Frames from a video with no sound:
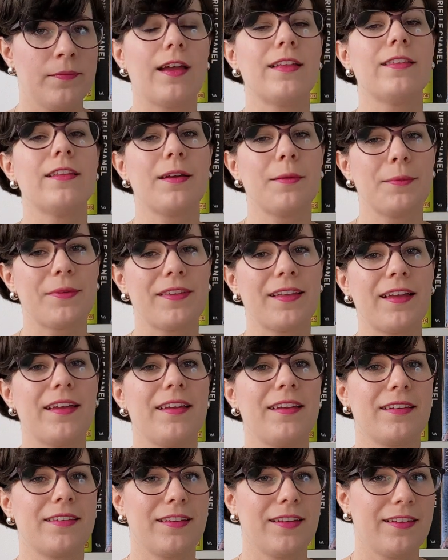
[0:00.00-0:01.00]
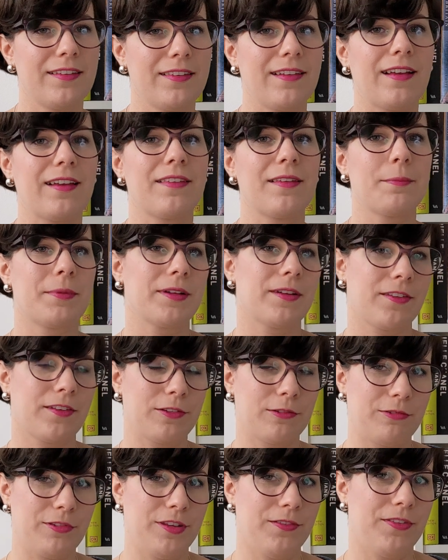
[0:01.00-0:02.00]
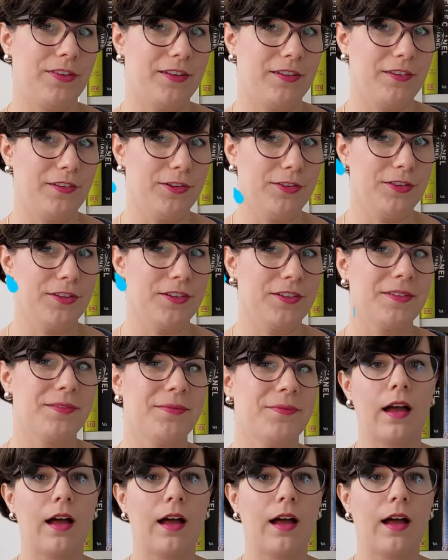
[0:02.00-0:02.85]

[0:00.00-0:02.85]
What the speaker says: And I'm saying this as a person who lives in London.